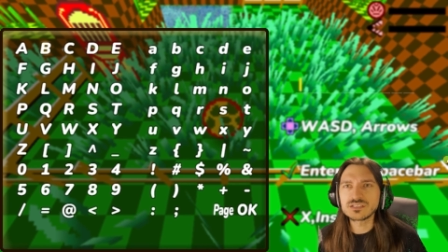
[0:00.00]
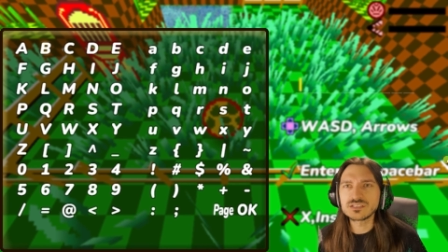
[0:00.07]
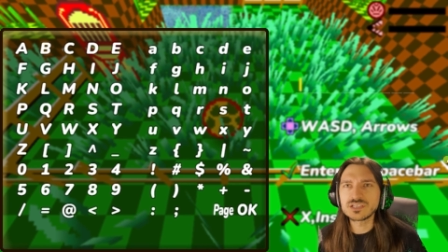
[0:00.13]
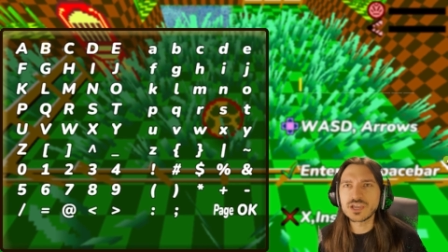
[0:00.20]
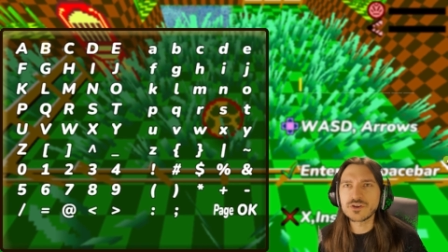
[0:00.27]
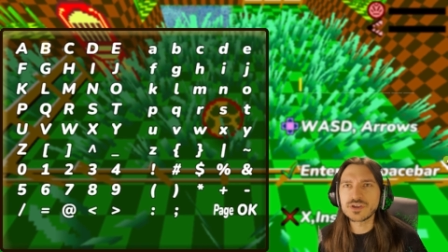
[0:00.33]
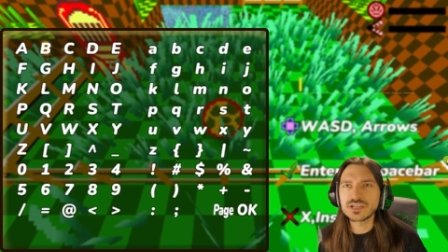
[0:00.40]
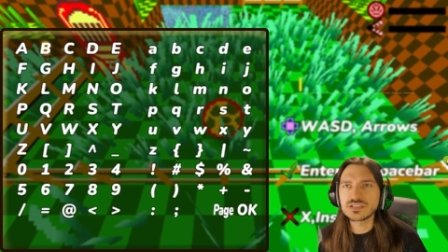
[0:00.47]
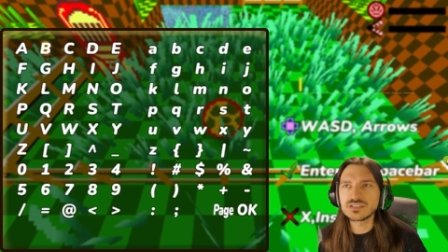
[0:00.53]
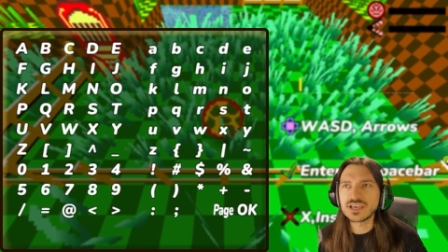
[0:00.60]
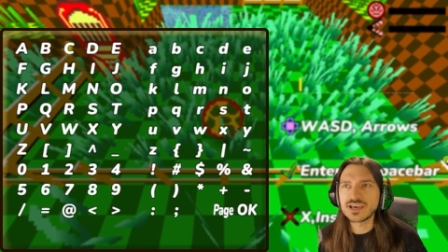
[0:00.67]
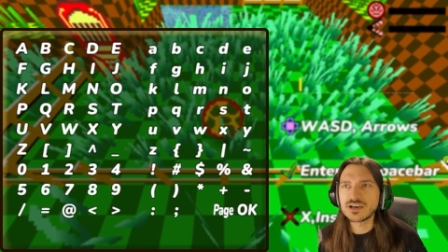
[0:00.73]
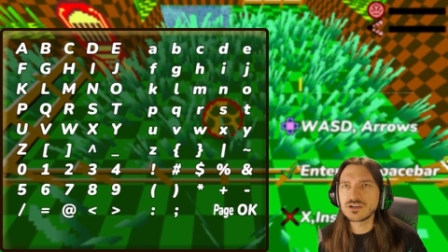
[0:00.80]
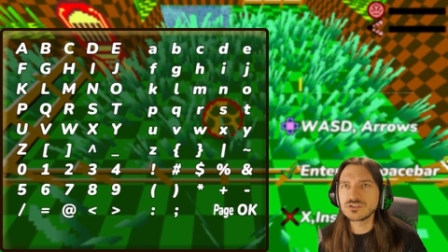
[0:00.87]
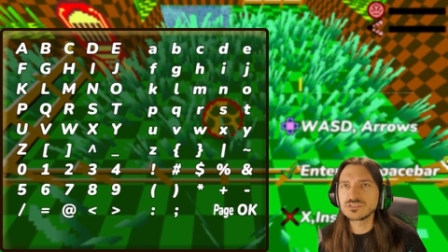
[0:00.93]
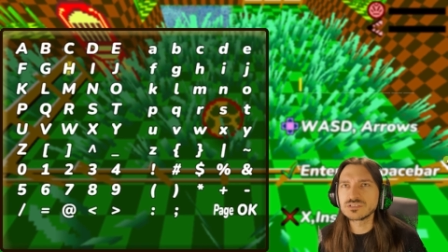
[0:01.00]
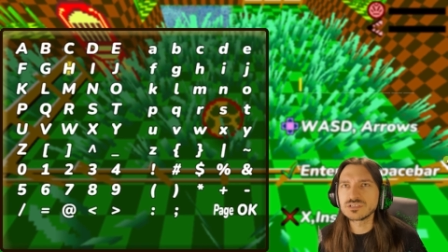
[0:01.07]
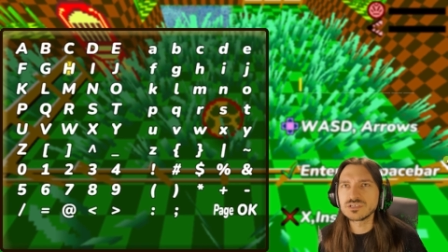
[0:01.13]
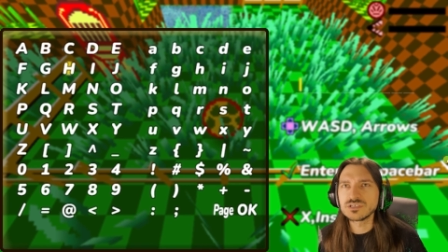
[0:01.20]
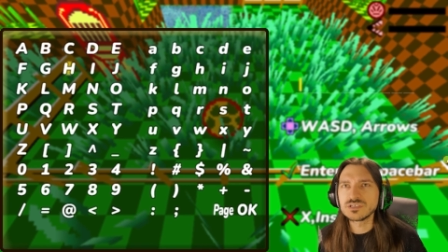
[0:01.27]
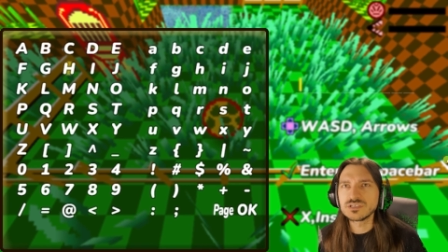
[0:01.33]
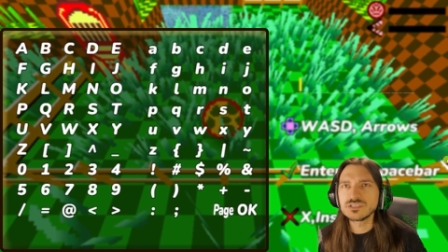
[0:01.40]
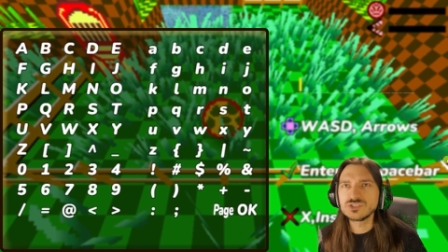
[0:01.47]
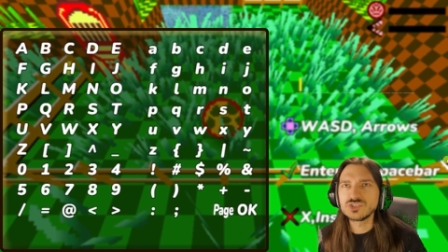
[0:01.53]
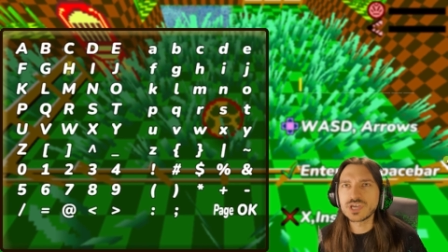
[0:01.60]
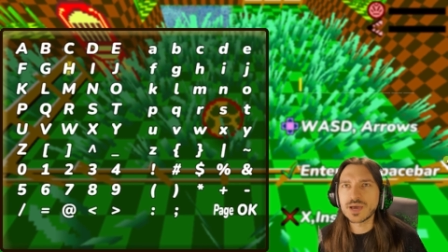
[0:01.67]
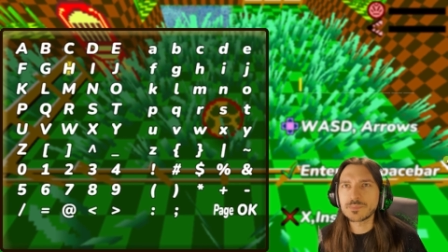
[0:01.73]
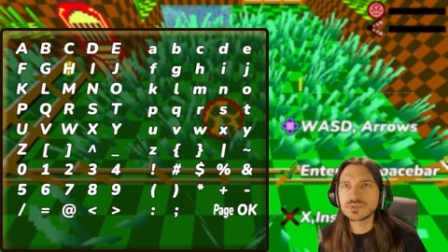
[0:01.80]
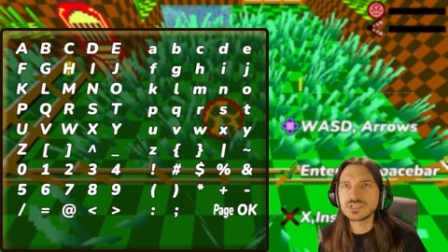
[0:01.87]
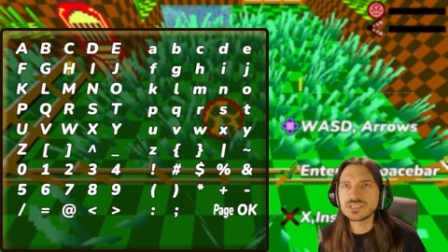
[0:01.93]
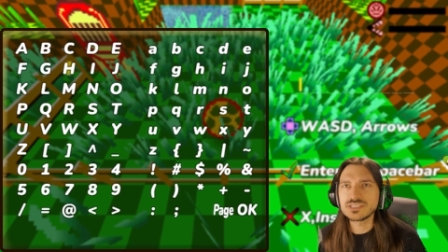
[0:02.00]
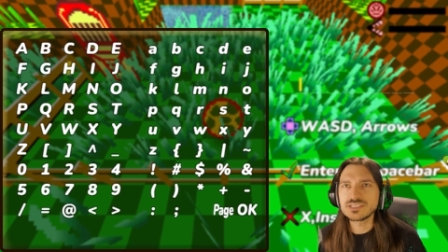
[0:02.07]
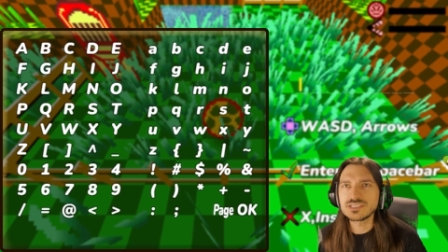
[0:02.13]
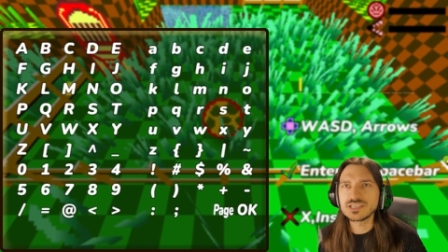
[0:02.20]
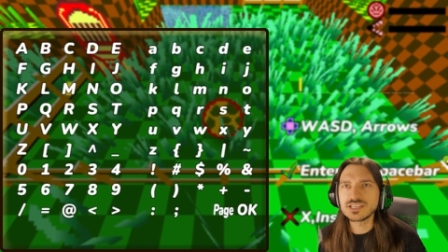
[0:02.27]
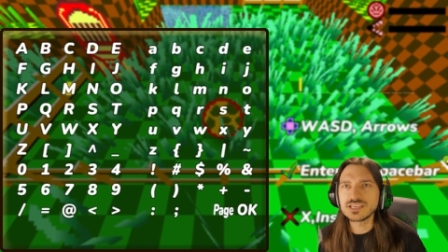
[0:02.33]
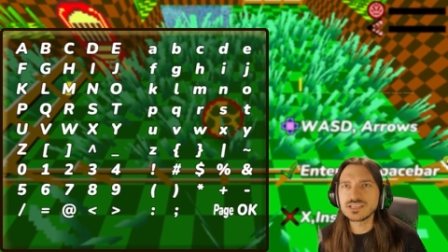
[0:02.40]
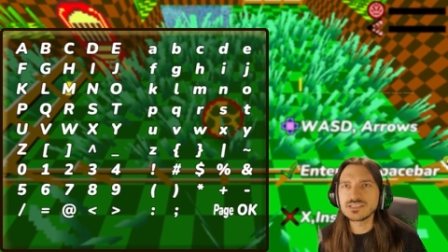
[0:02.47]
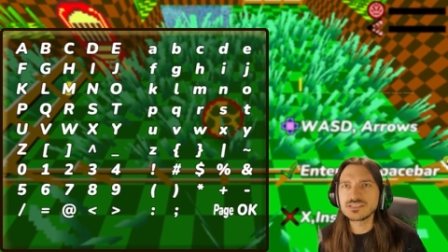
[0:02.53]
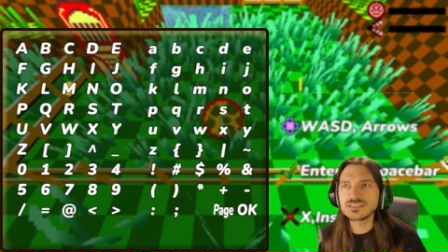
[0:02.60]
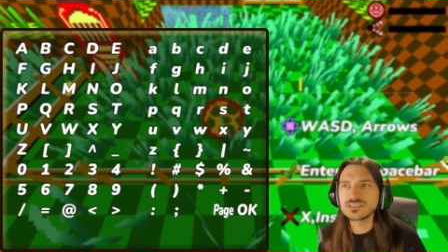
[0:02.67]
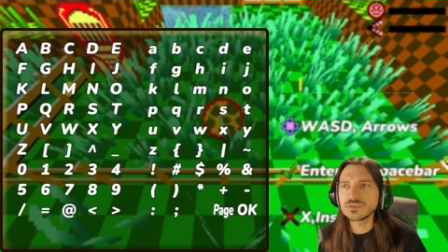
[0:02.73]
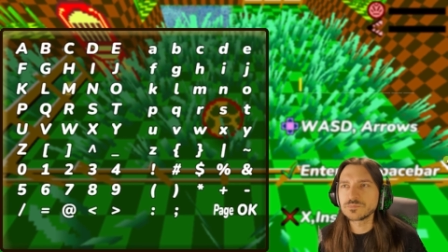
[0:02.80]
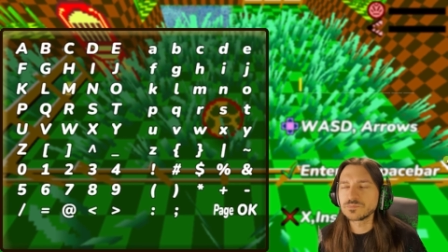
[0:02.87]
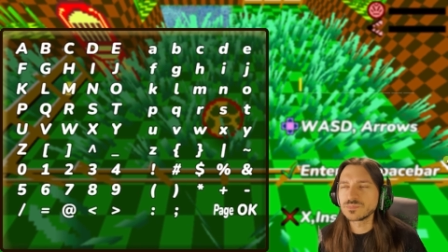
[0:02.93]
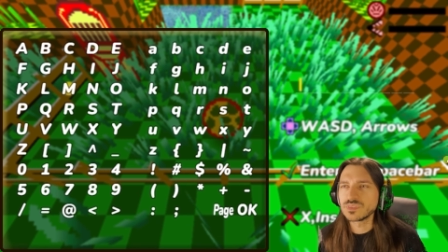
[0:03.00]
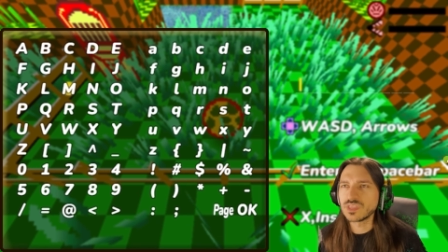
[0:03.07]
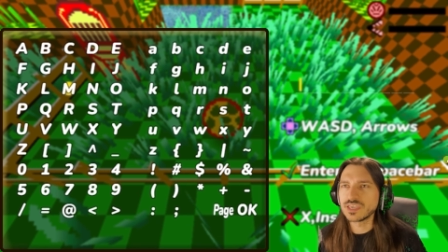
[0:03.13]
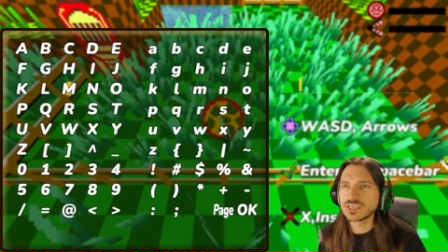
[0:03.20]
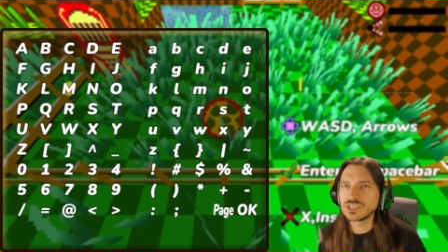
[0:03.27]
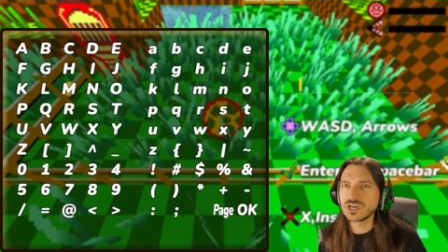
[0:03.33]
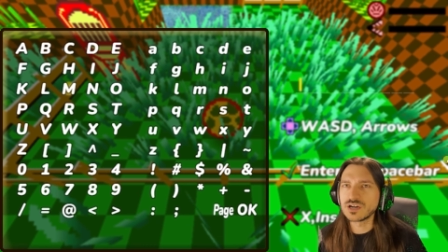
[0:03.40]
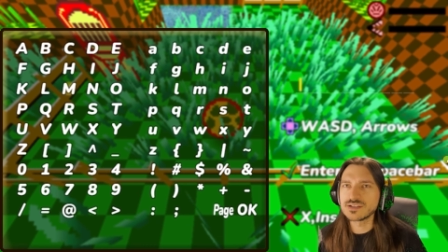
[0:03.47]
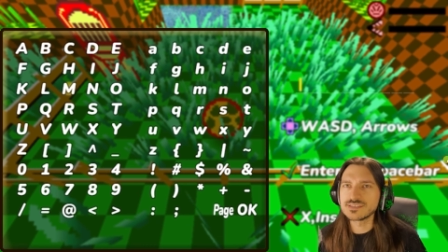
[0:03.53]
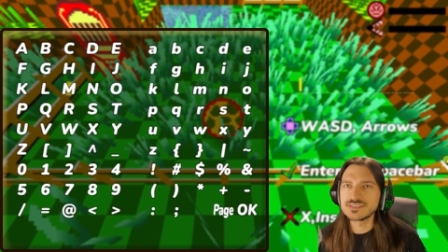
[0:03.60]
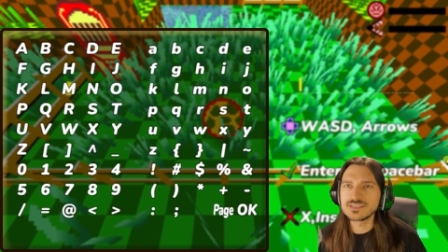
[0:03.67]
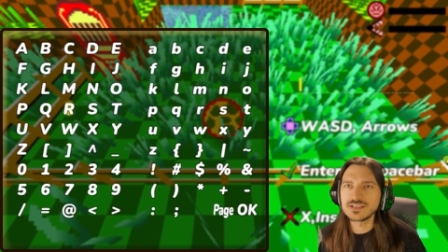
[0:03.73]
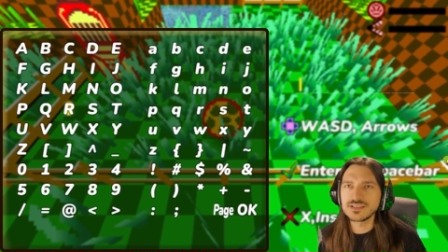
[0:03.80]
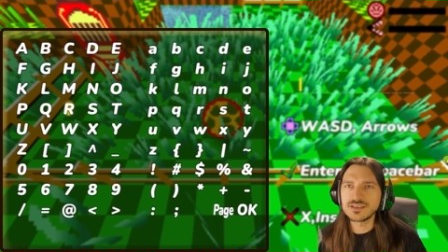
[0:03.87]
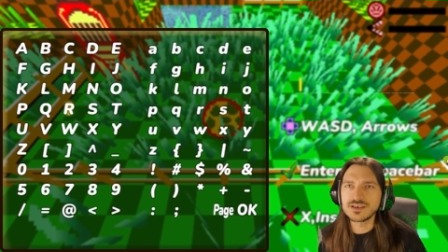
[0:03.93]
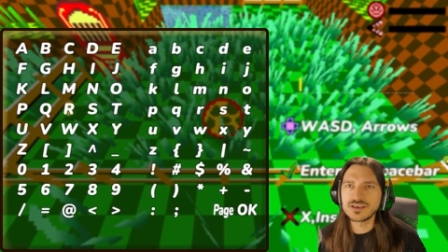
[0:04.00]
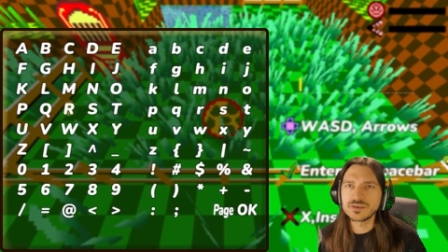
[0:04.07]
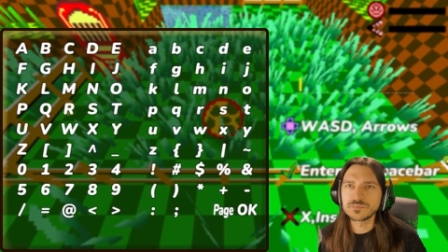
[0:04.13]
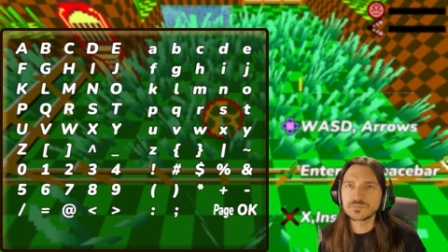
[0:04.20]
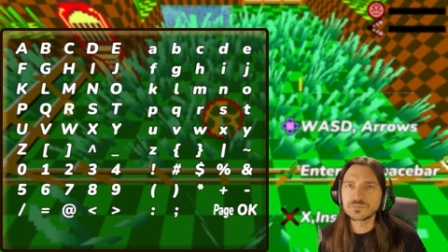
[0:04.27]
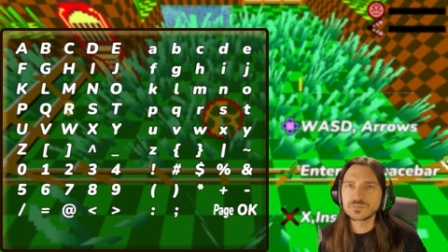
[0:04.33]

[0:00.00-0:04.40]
tearing down Japanese cities like Godzilla,